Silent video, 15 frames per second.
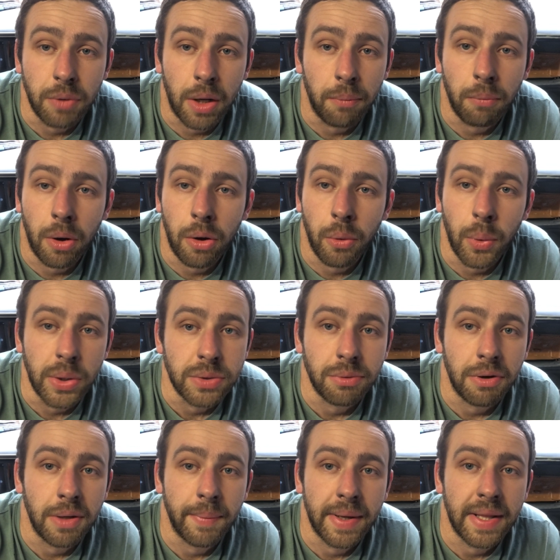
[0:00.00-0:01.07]
always
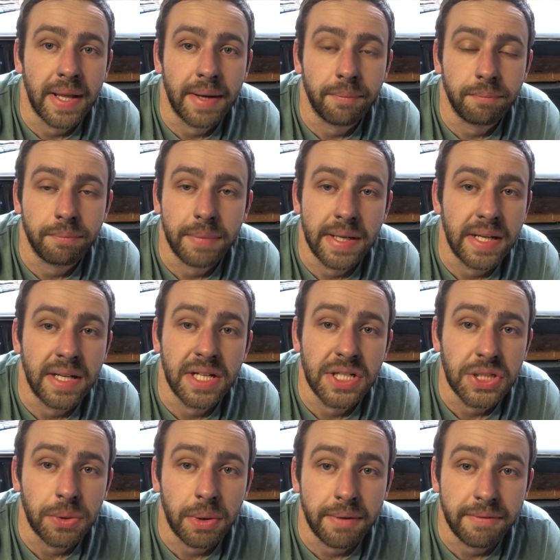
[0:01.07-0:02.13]
worried about that being an
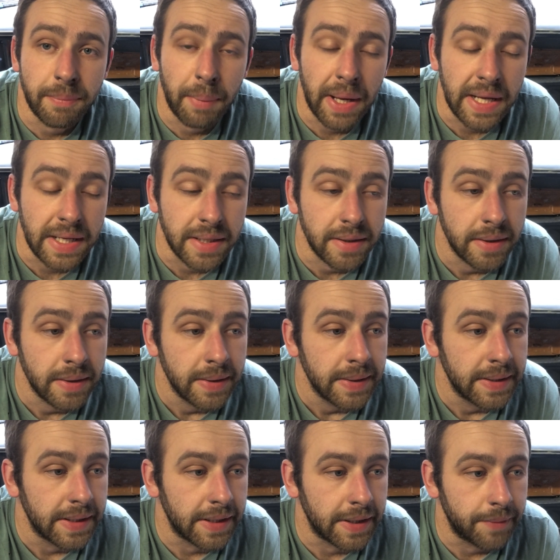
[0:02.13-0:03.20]
issue after paint,
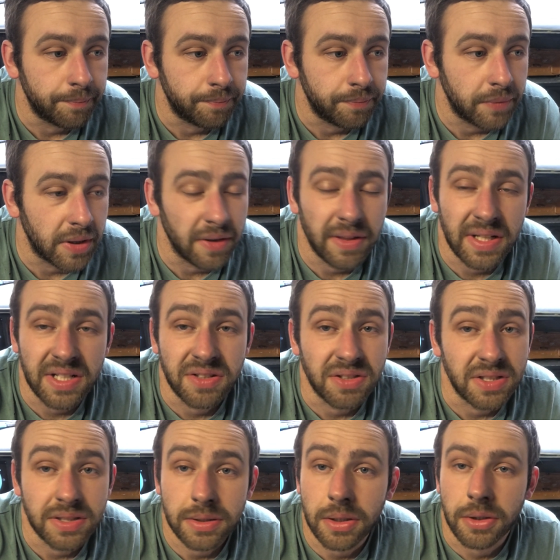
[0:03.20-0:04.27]
but I think it's
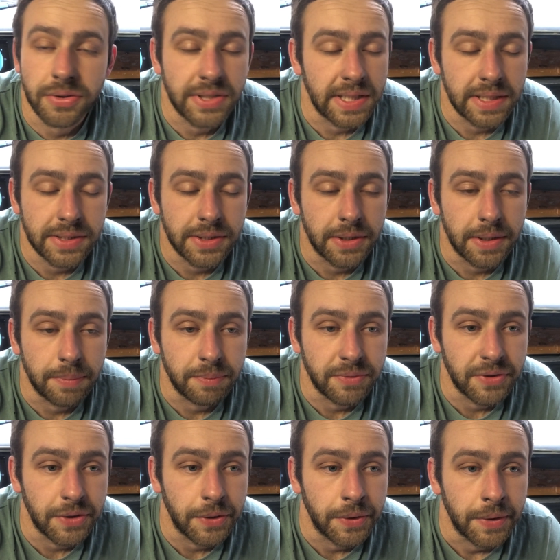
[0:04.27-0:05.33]
just got to take your time.
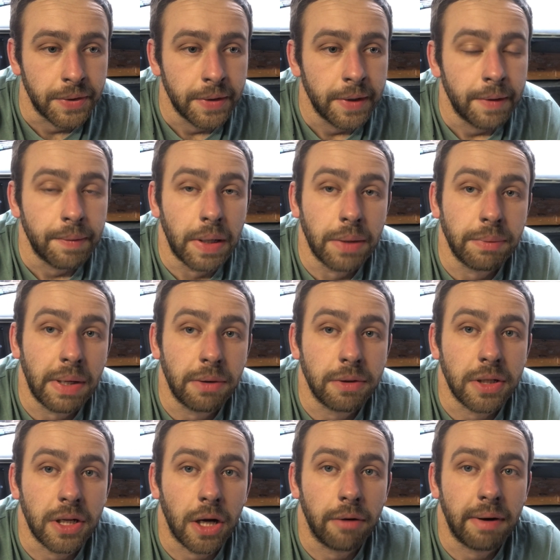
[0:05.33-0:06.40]
So I'm now going
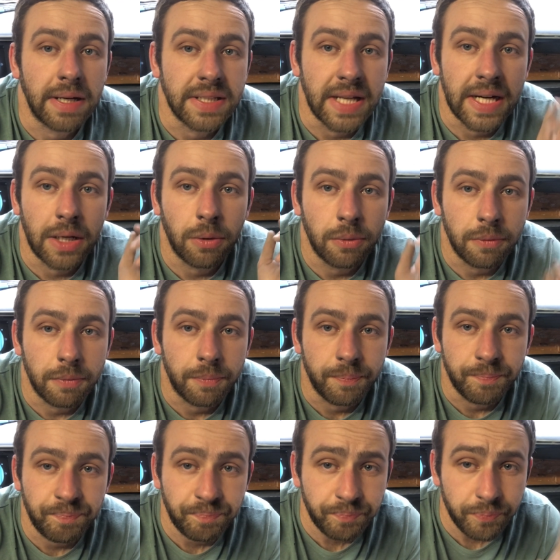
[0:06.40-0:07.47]
to go around now,
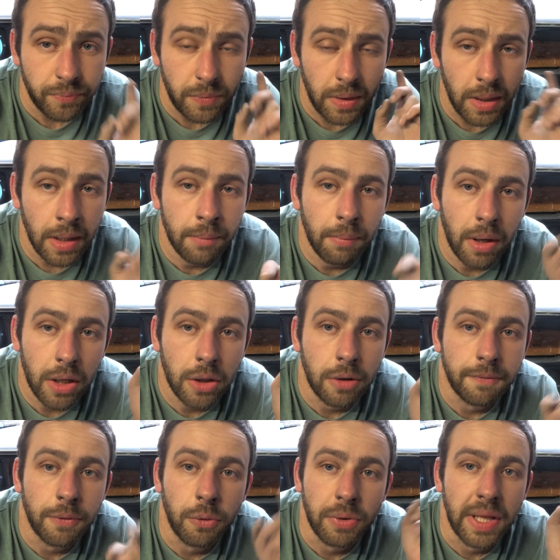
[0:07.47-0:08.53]
mark
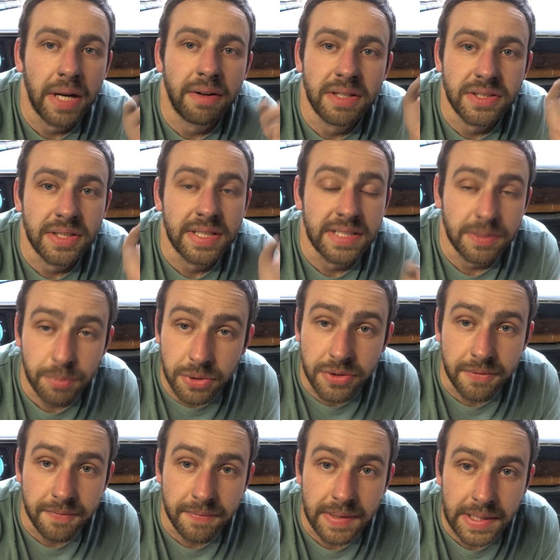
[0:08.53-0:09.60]
off all the areas I need to put
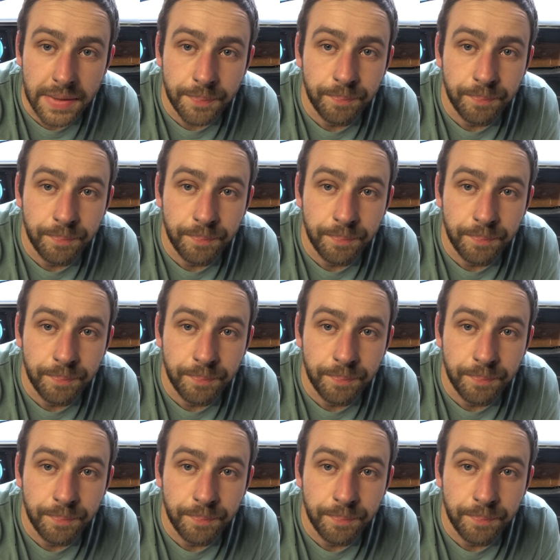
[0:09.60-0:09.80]
some filler.